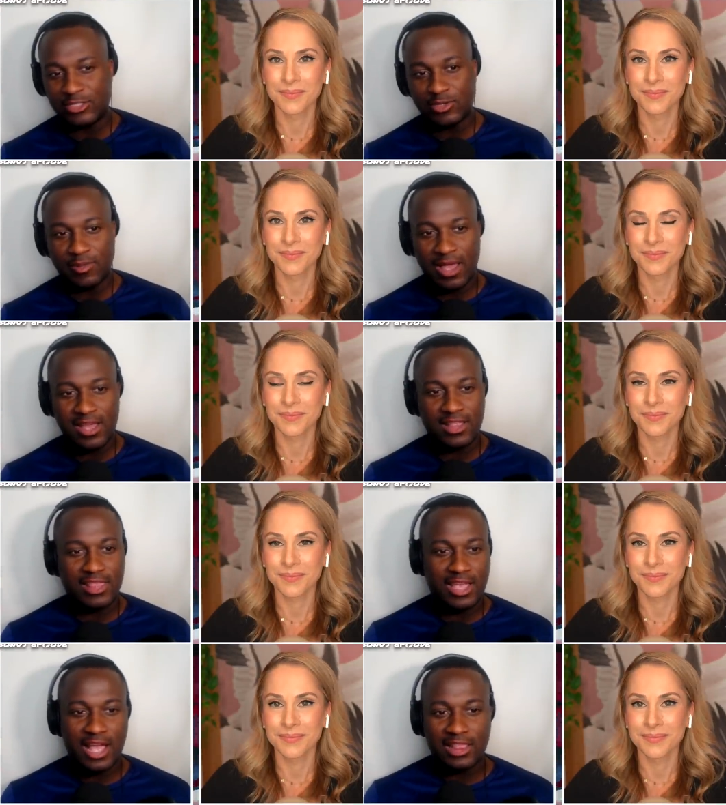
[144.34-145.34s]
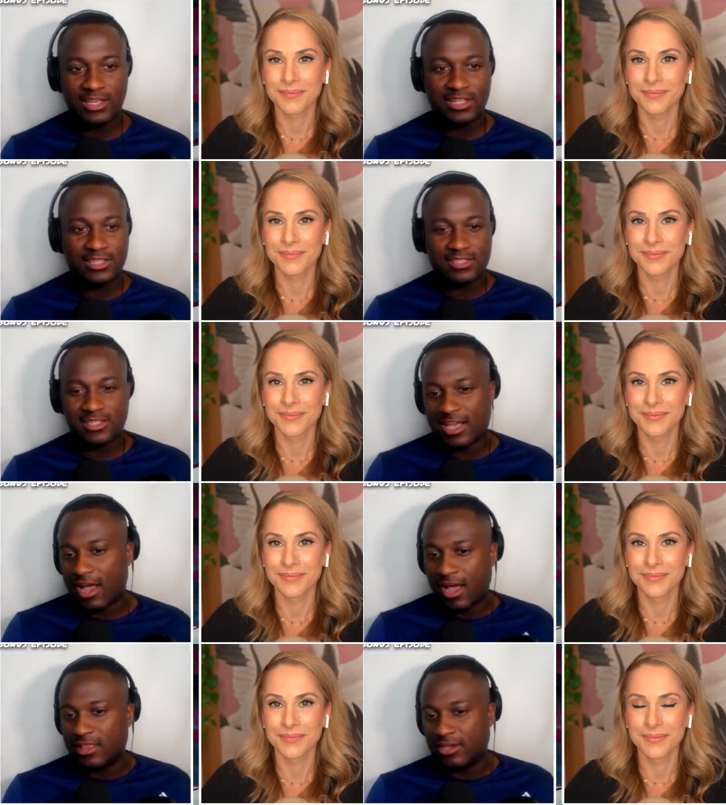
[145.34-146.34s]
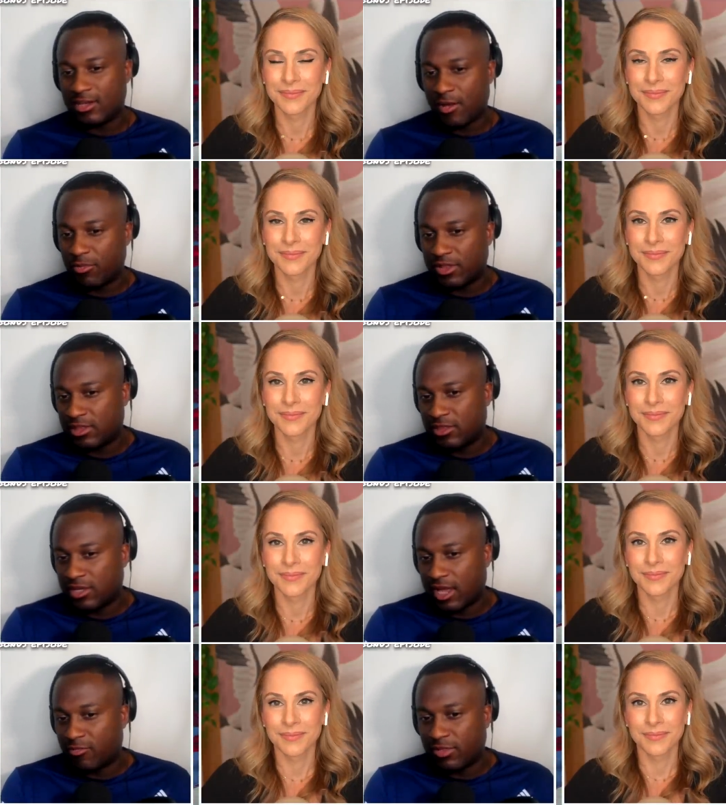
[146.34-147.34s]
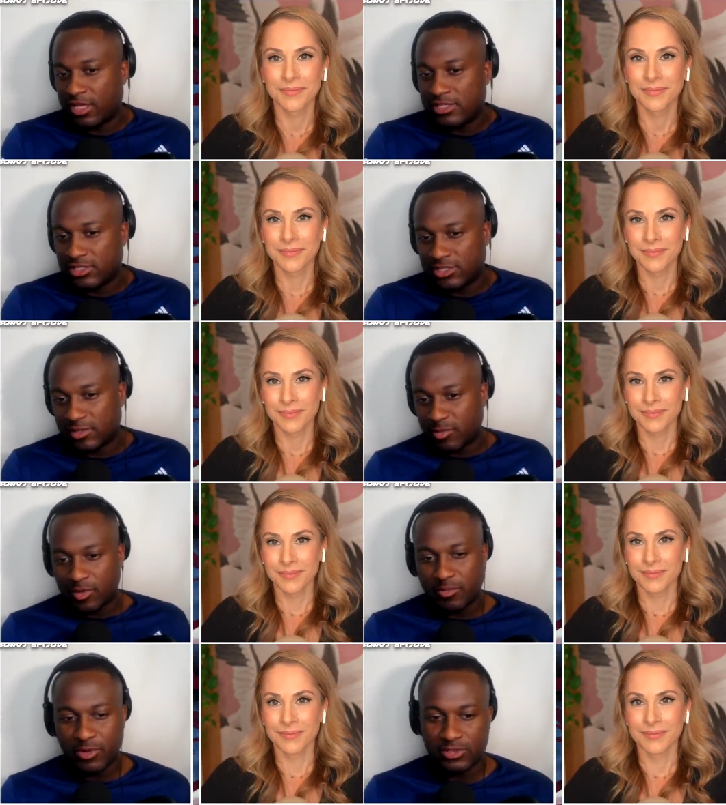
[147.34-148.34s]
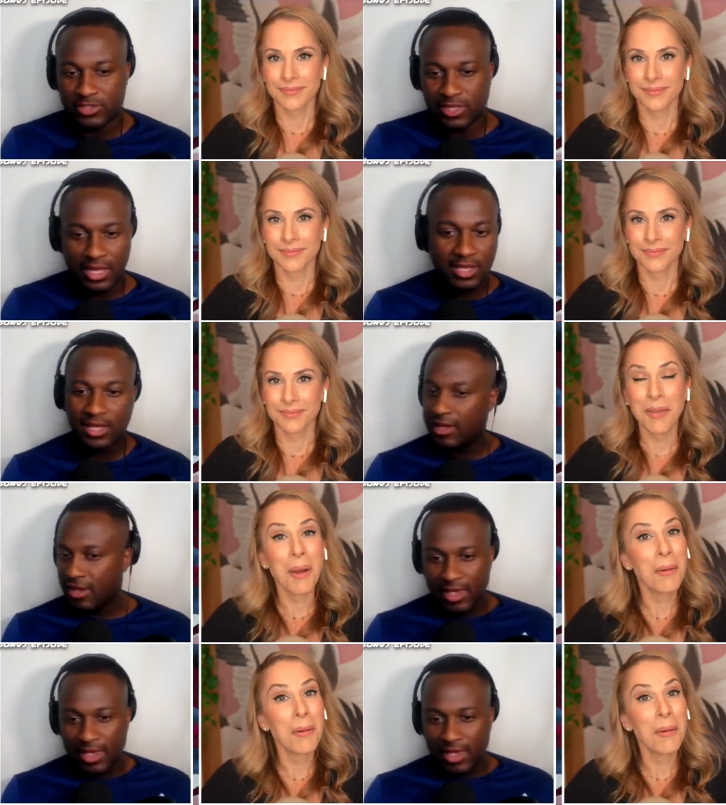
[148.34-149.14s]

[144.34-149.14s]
Speaker 1: attribute I like I look at this like how I look I would look at a relationship with a person like